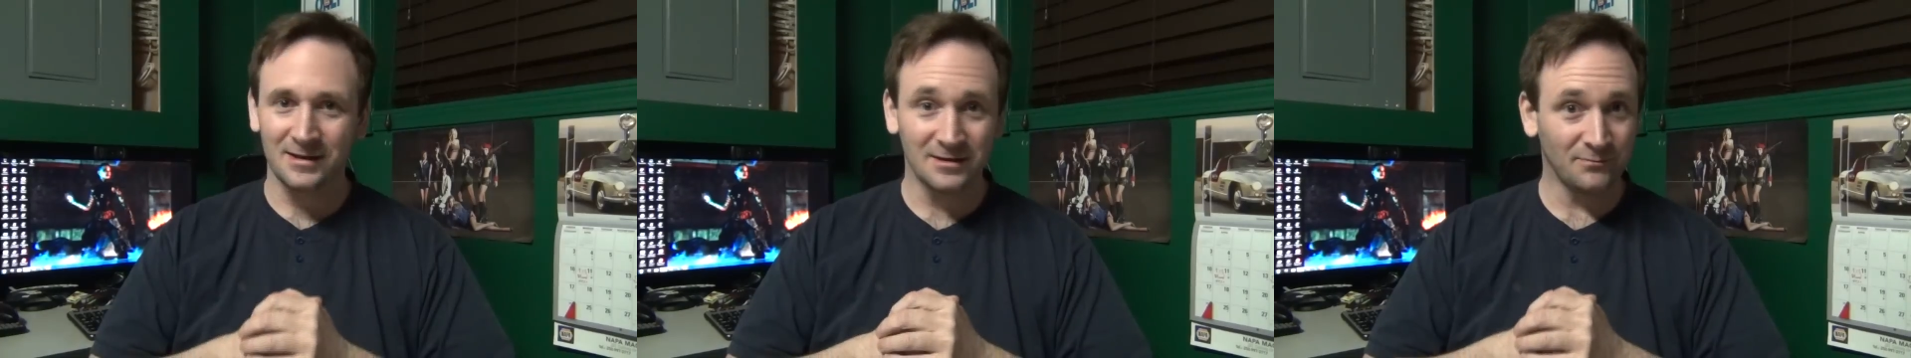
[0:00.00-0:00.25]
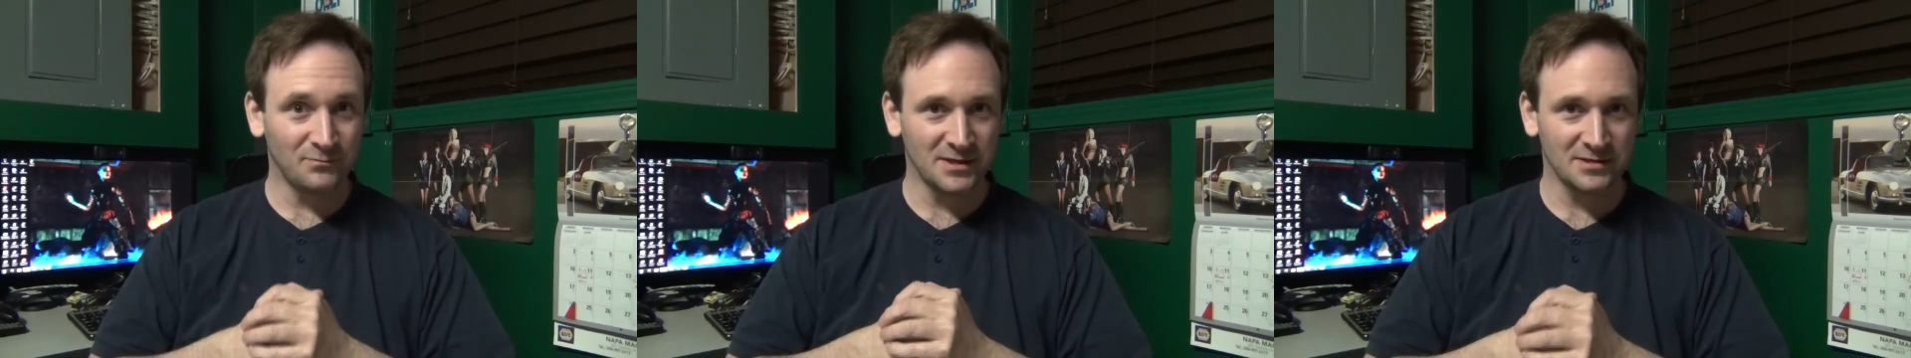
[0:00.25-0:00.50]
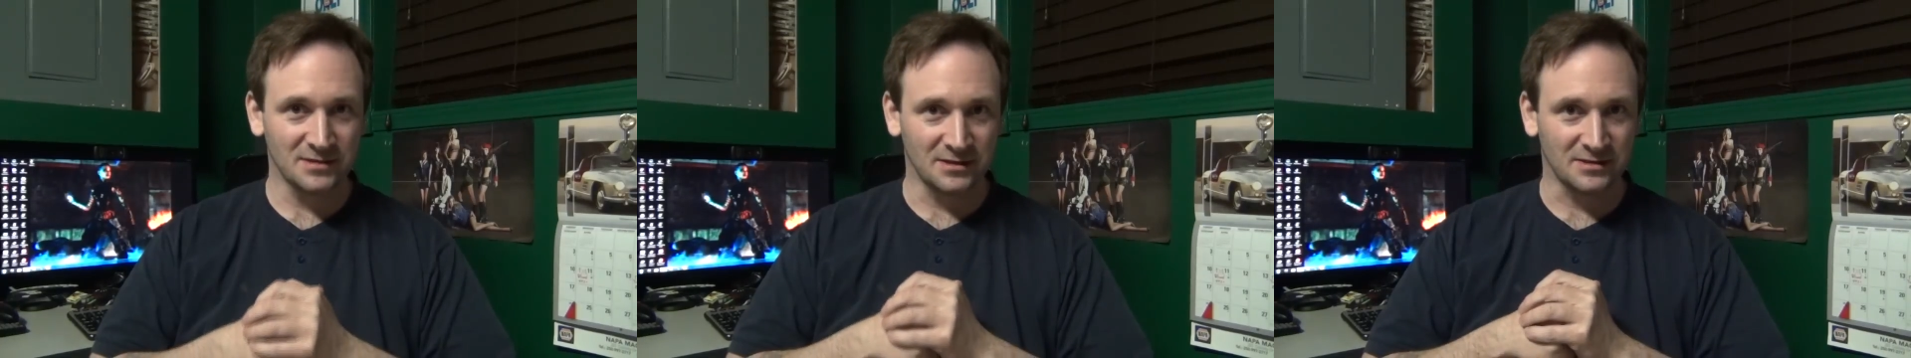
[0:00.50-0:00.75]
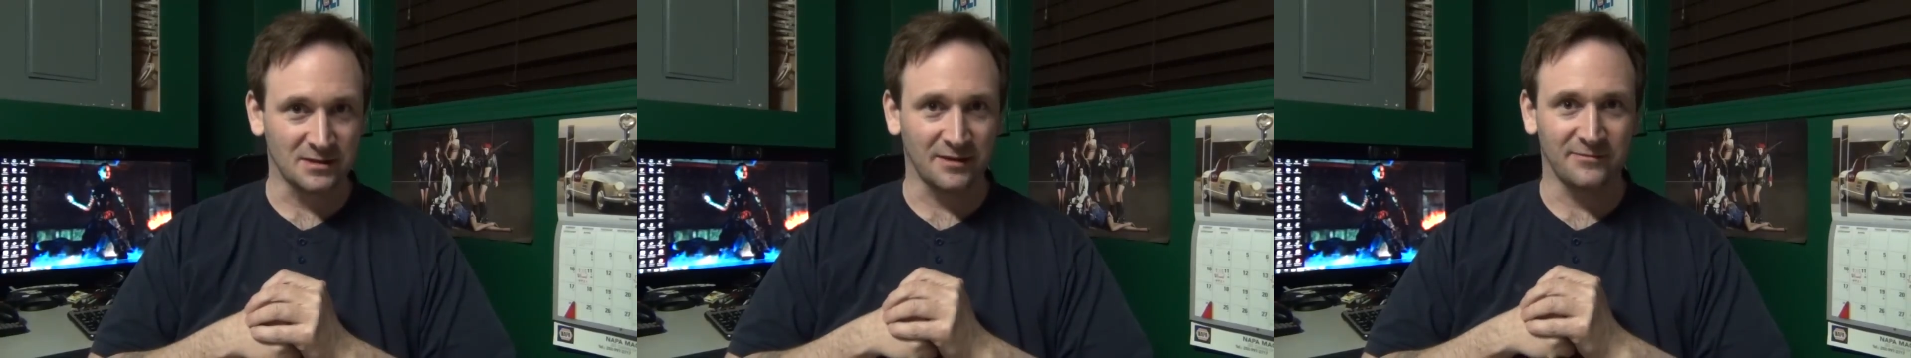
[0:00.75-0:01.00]
in the
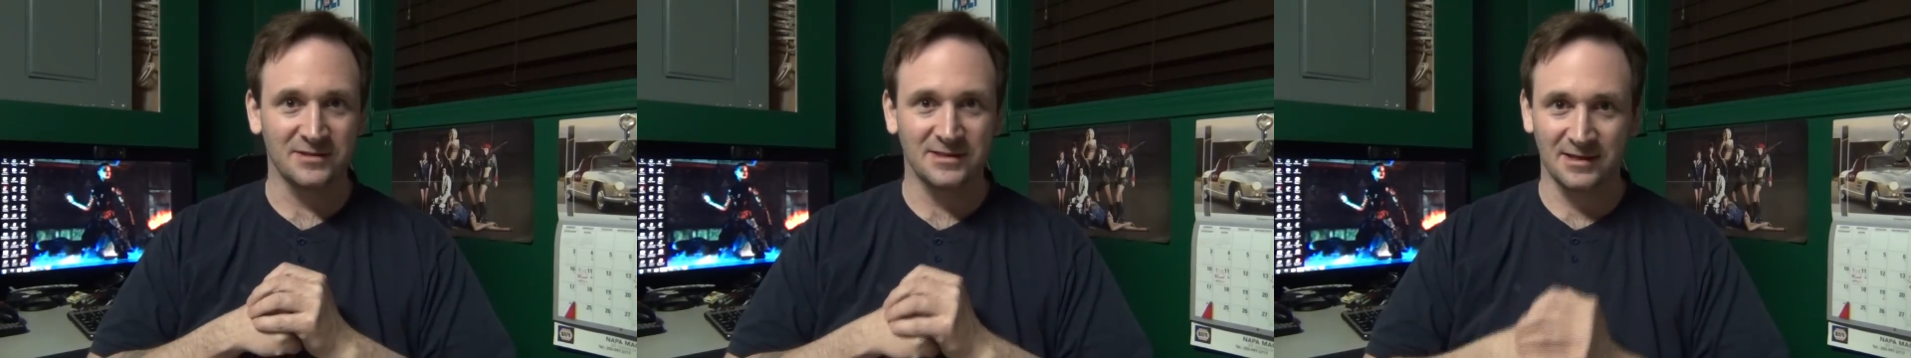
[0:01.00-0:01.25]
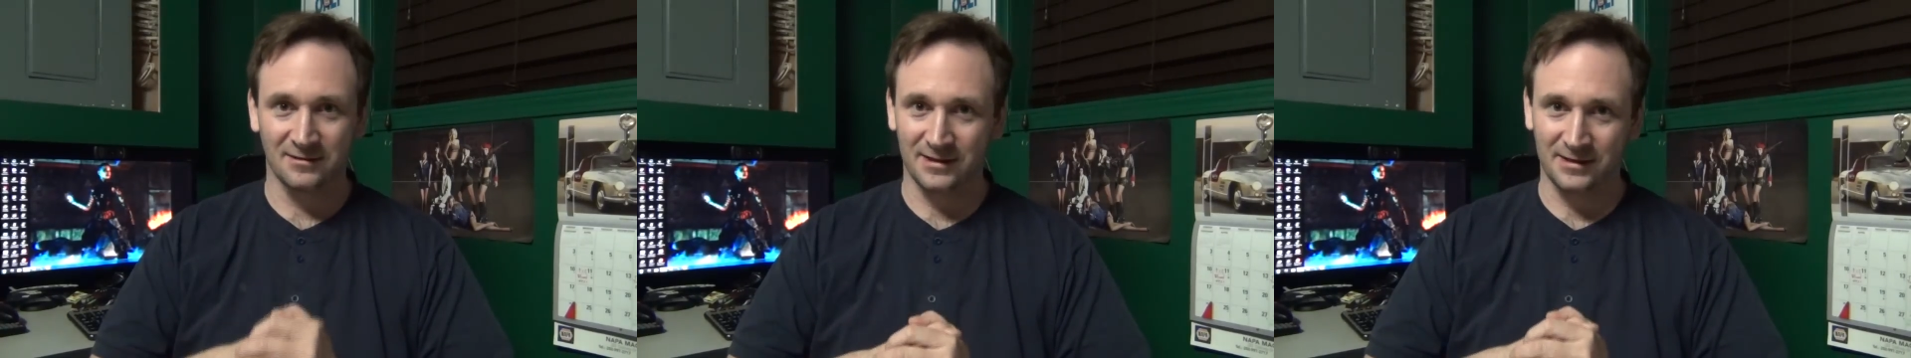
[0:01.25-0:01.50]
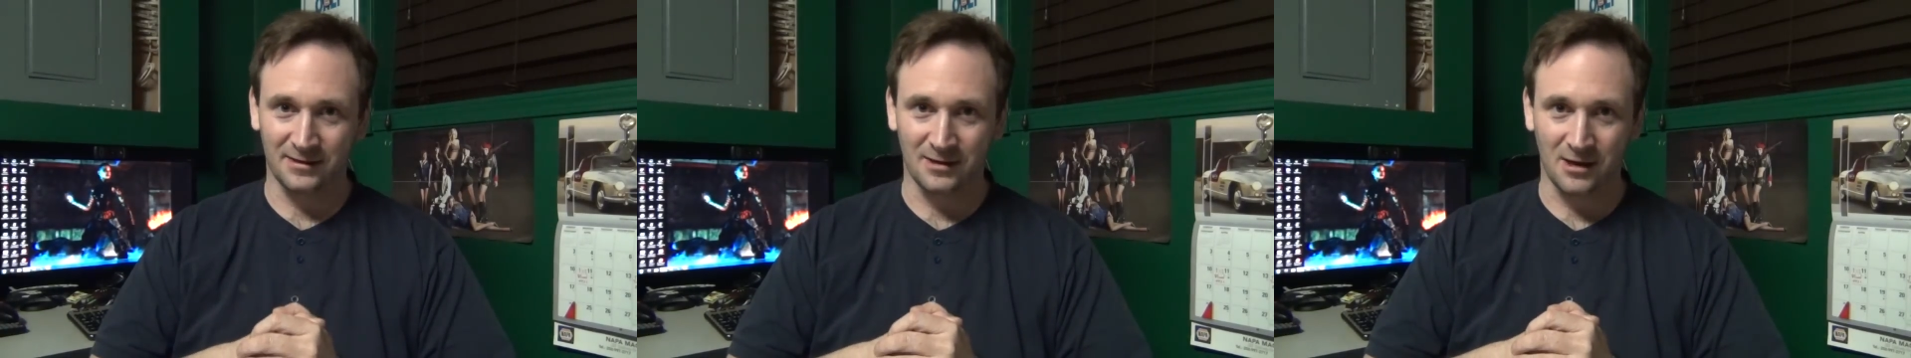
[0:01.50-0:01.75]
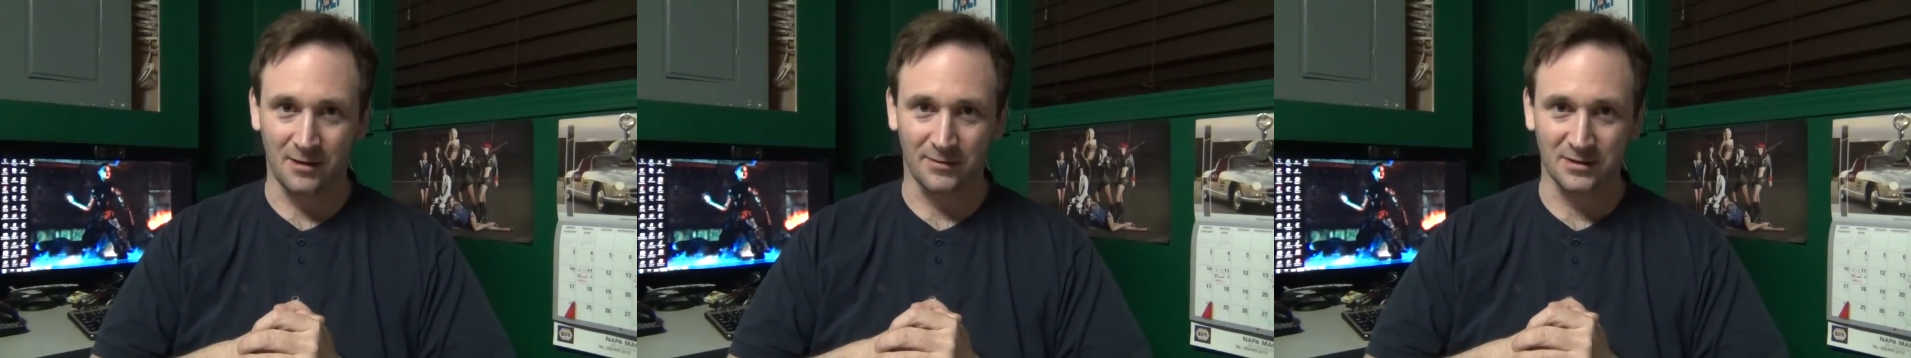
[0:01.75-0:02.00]
business of selling
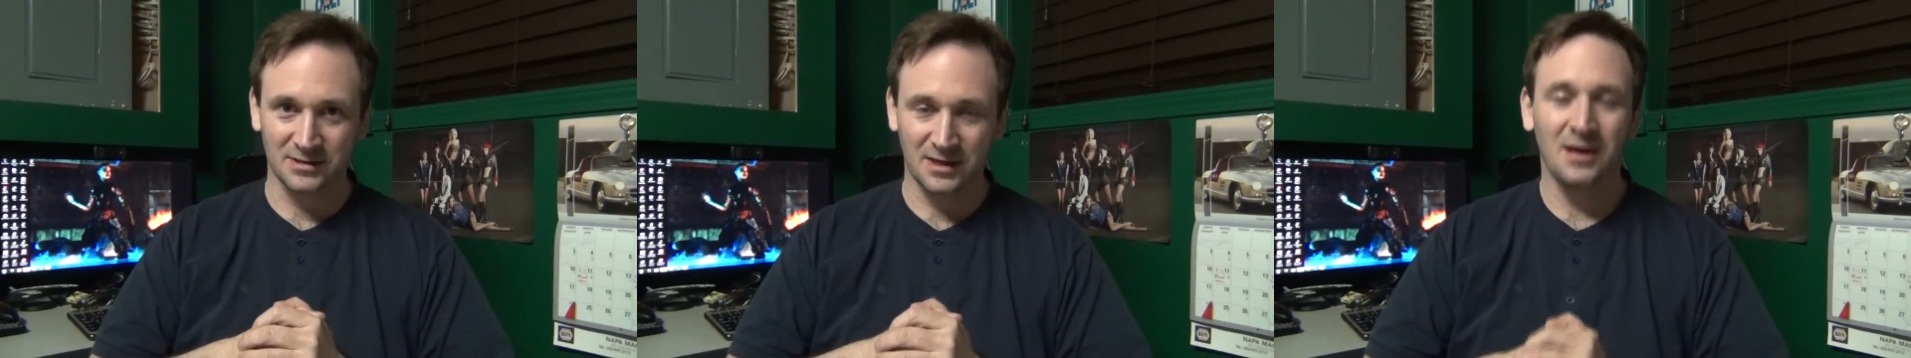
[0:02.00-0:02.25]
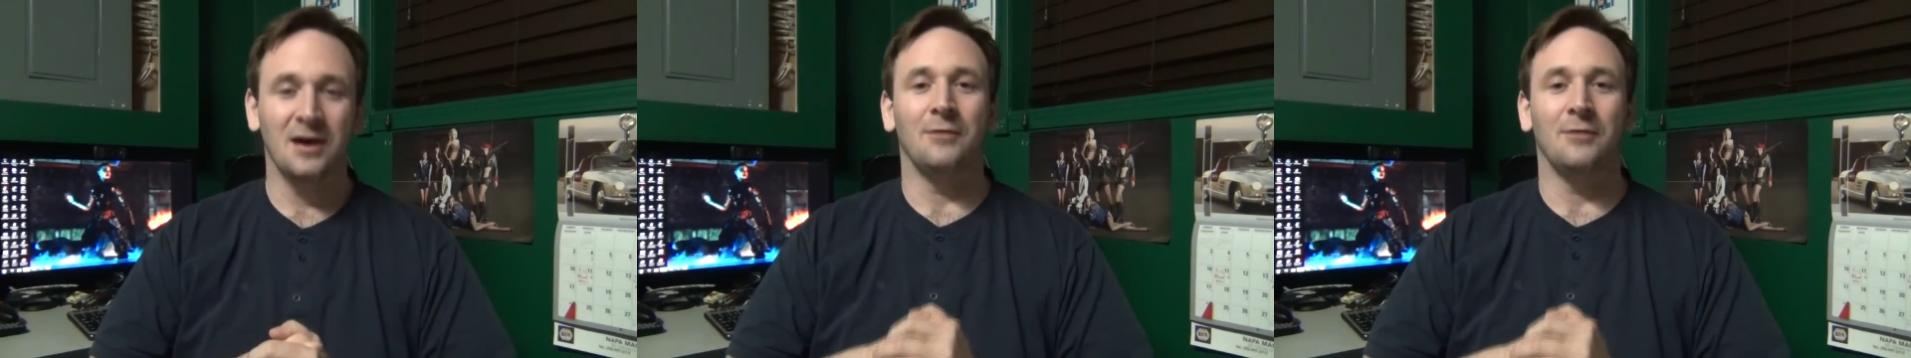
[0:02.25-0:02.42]
comics,